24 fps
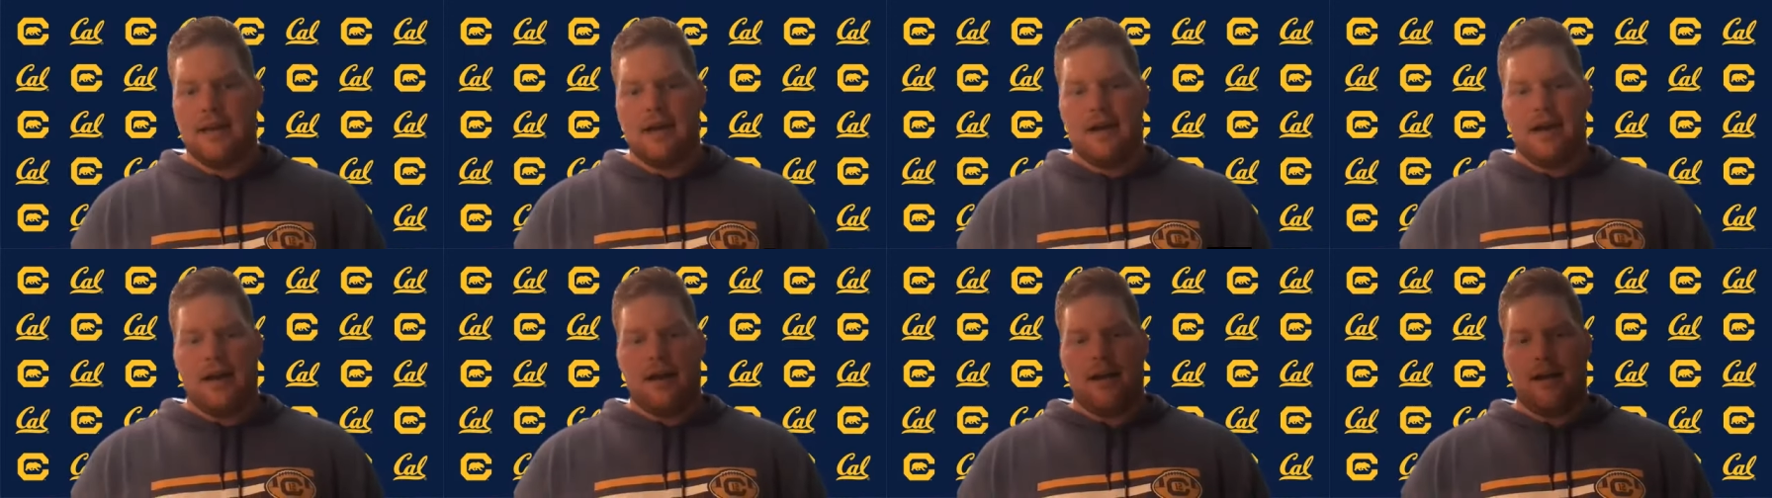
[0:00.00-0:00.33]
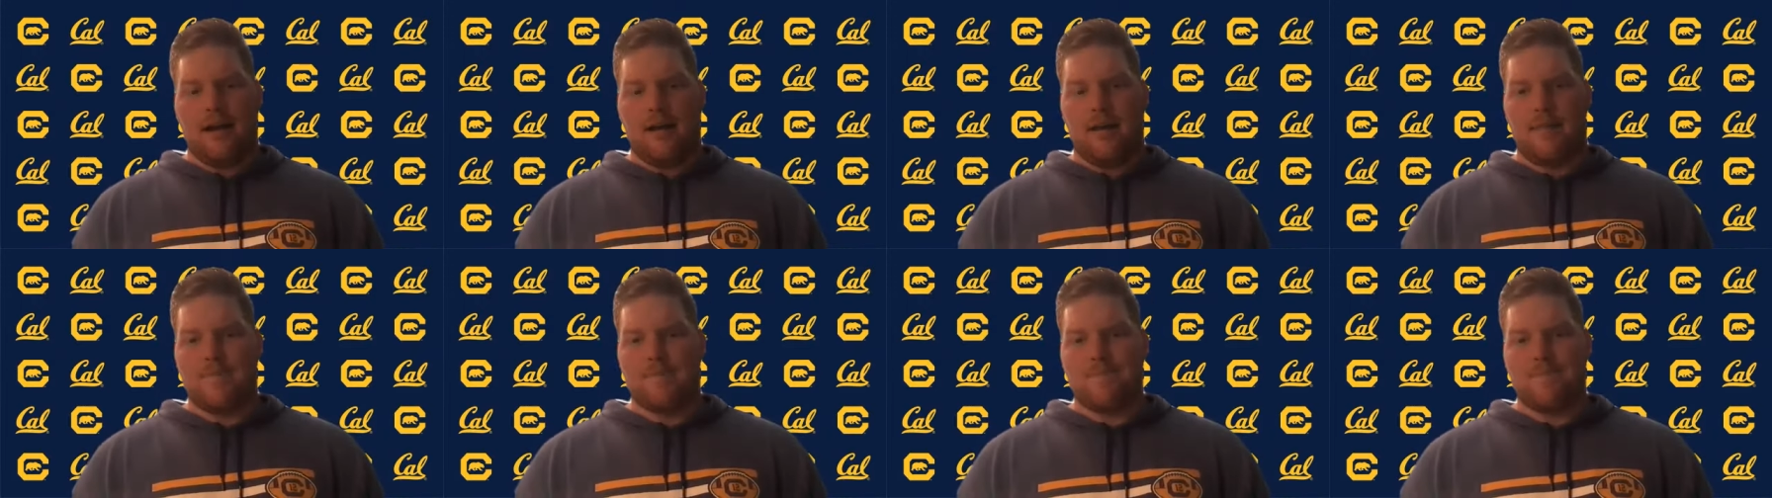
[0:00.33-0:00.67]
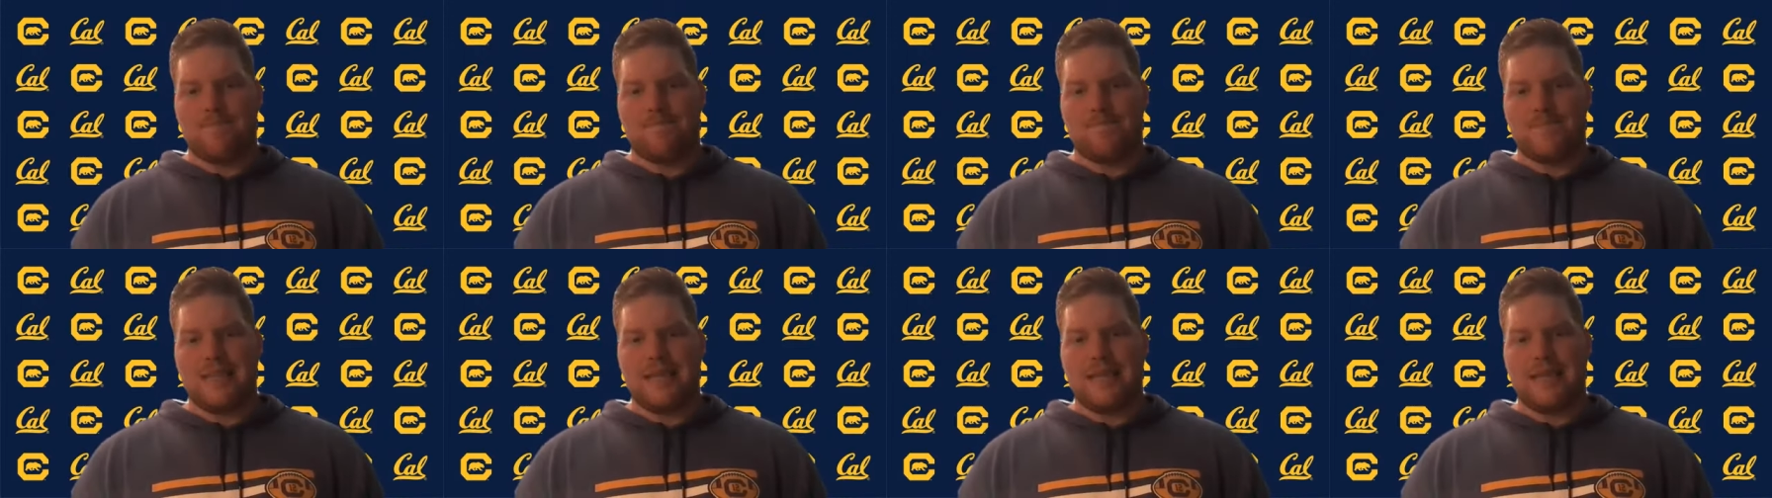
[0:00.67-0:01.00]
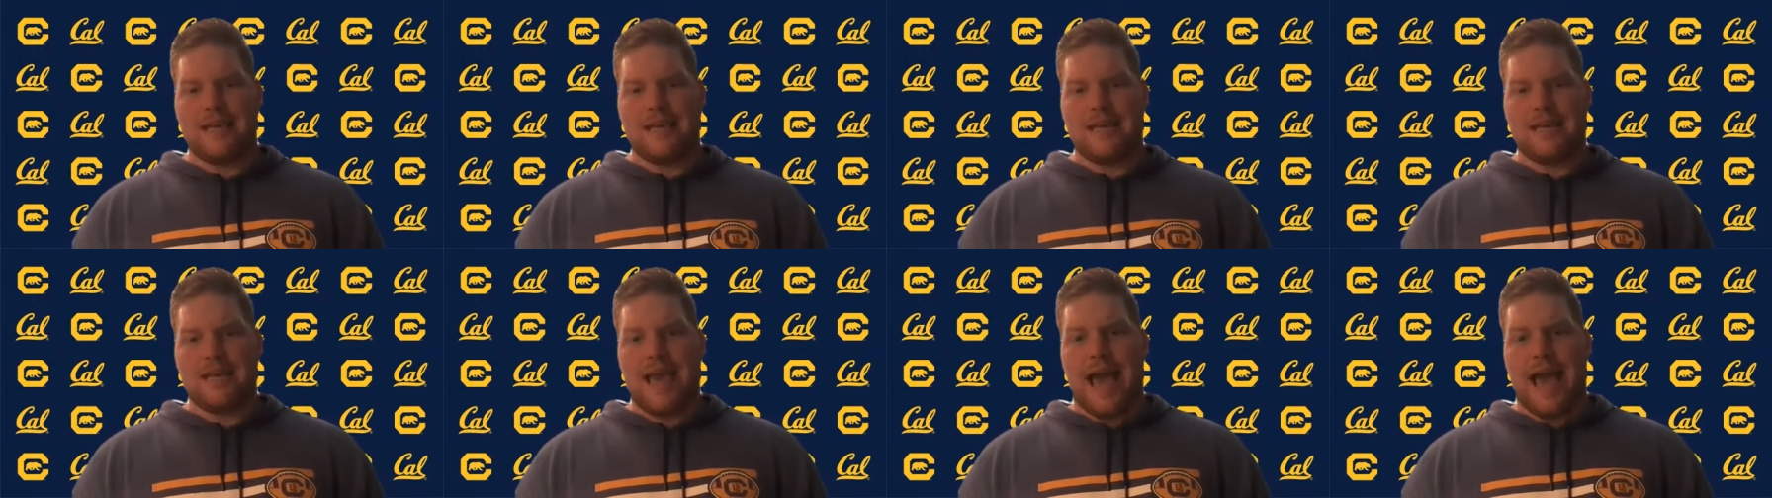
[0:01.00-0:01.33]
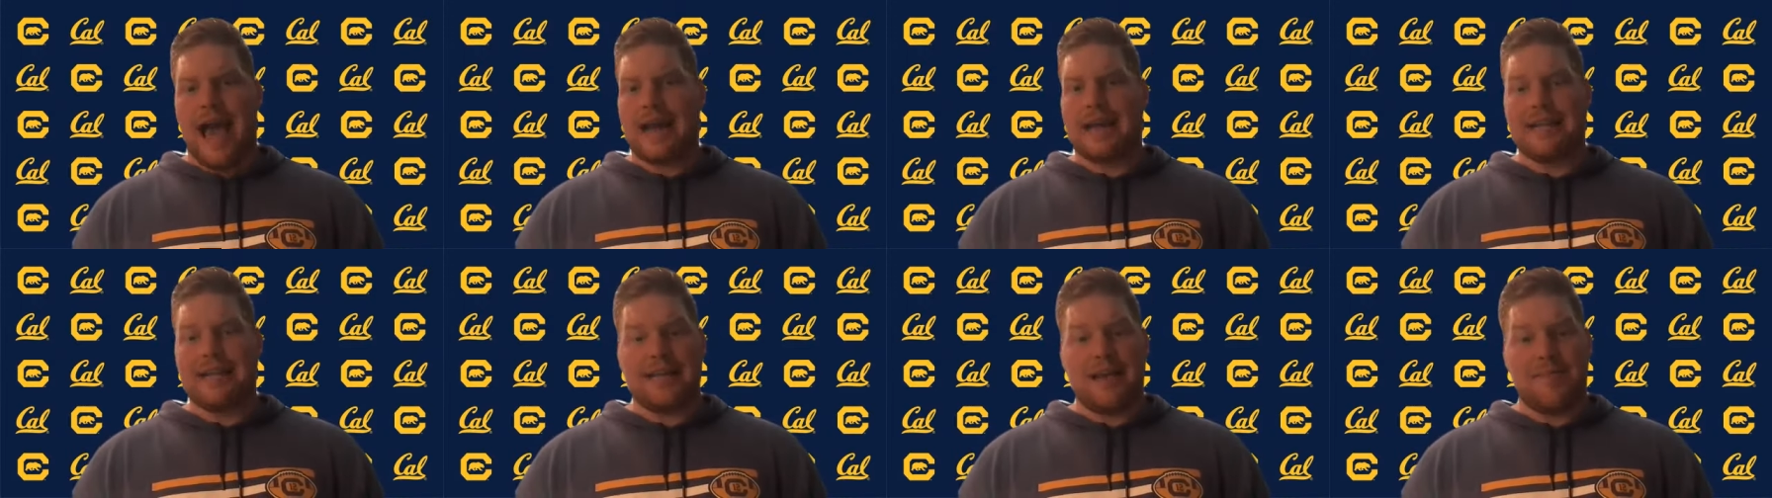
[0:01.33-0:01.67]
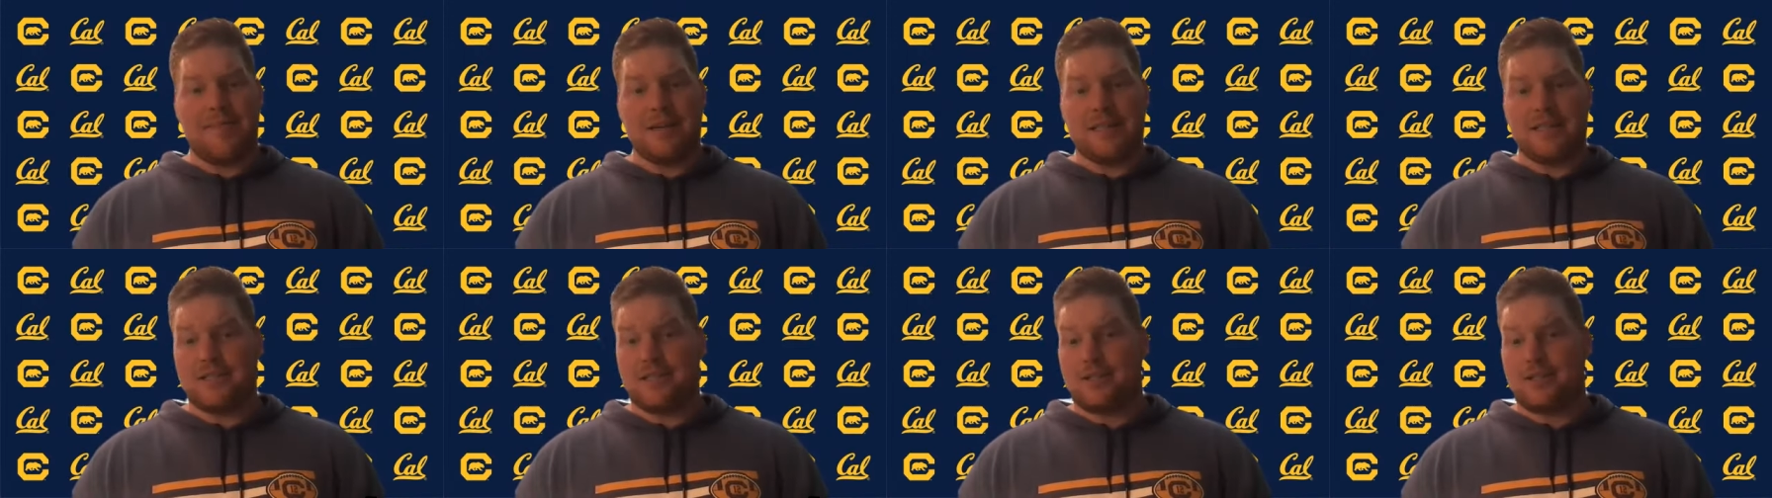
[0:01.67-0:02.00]
um, the
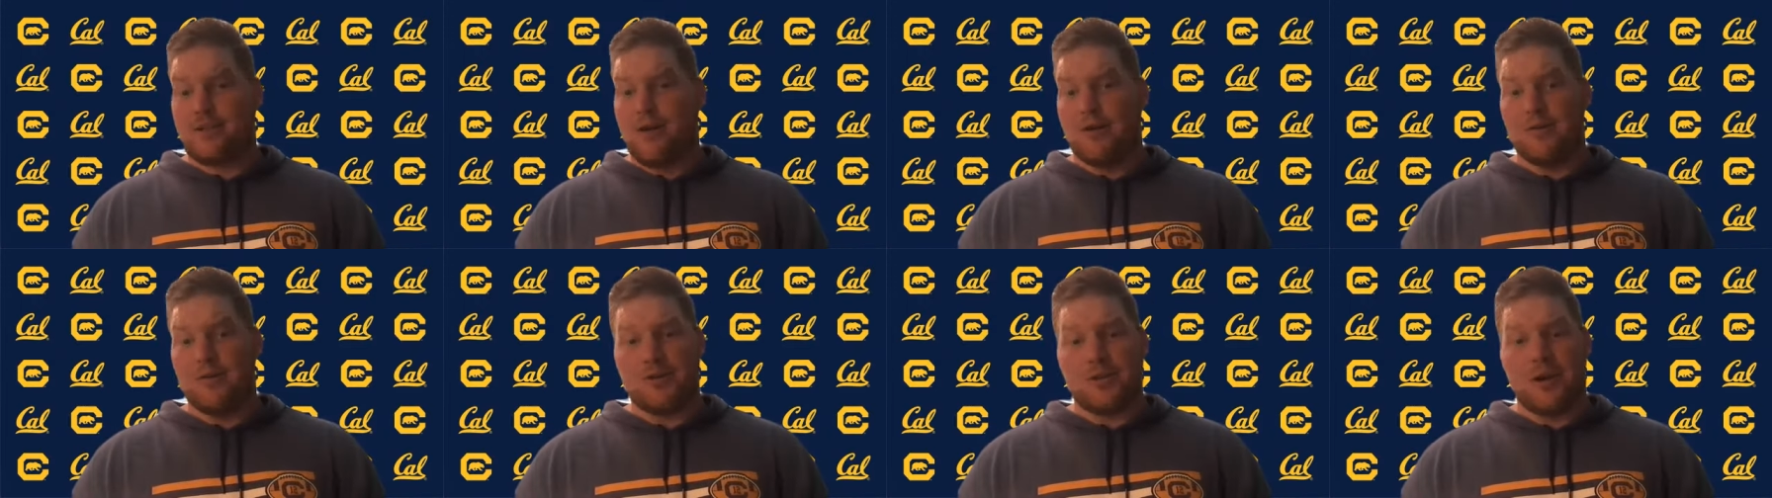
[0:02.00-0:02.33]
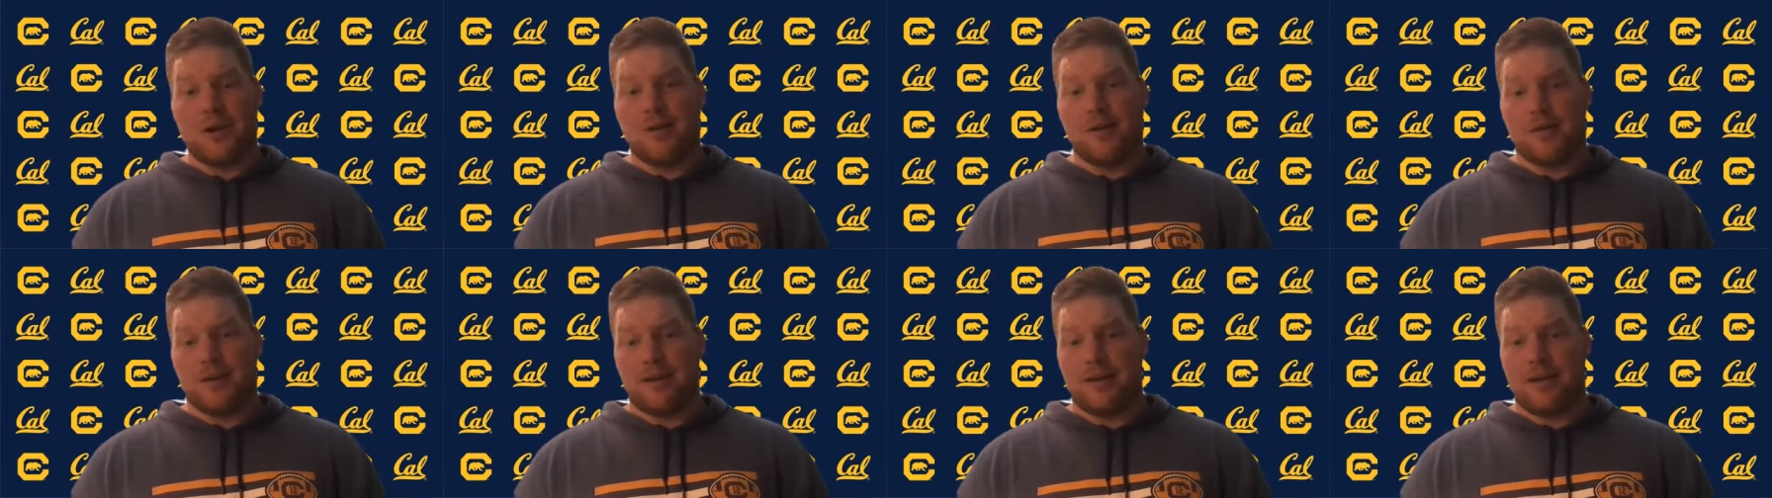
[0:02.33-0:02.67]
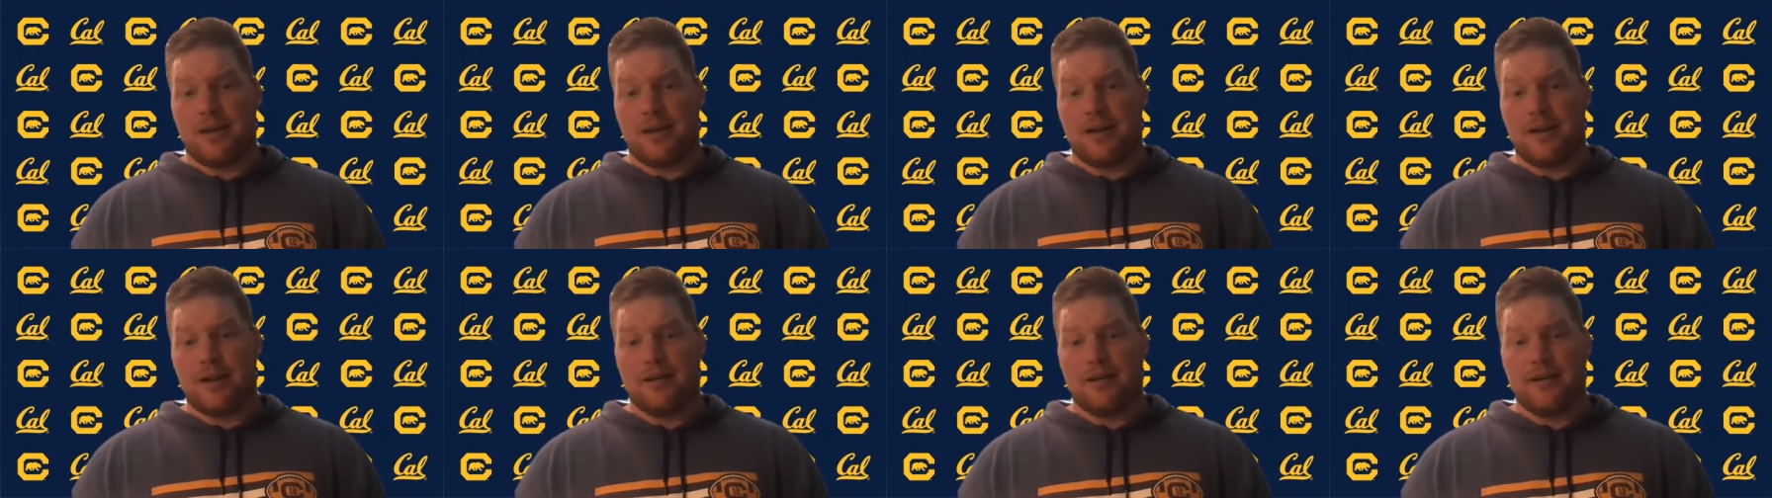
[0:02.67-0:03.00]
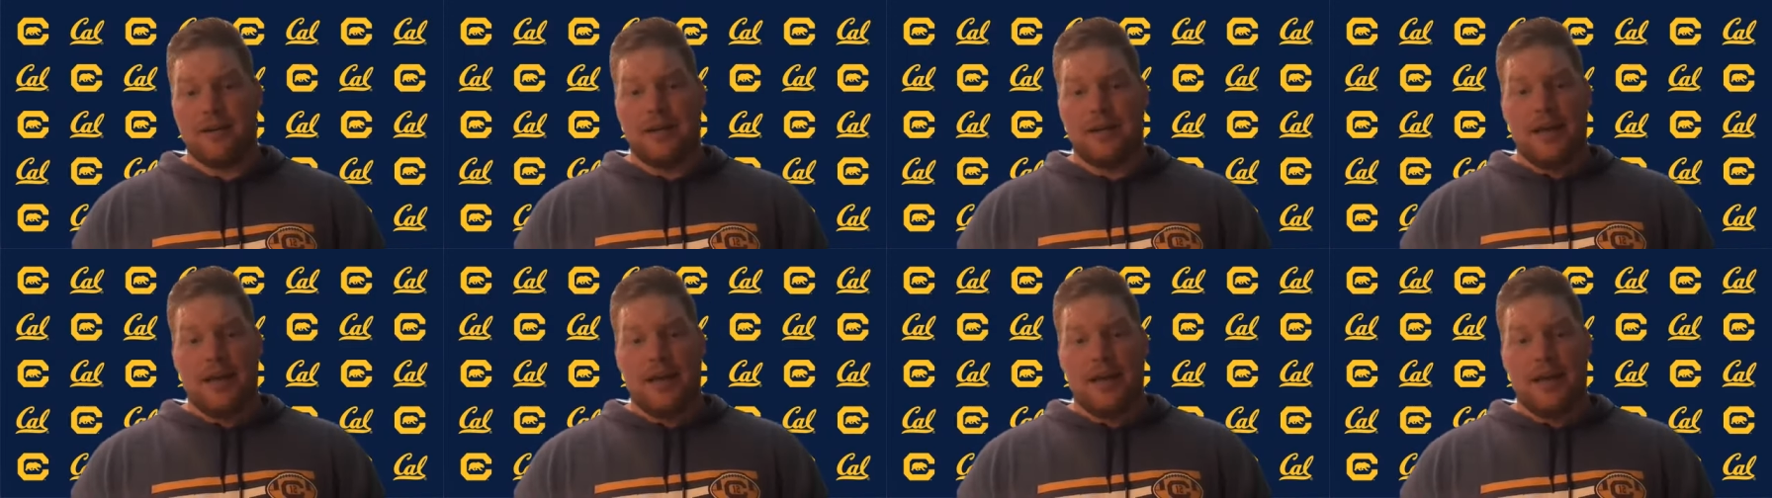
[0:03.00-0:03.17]
academics is no joke here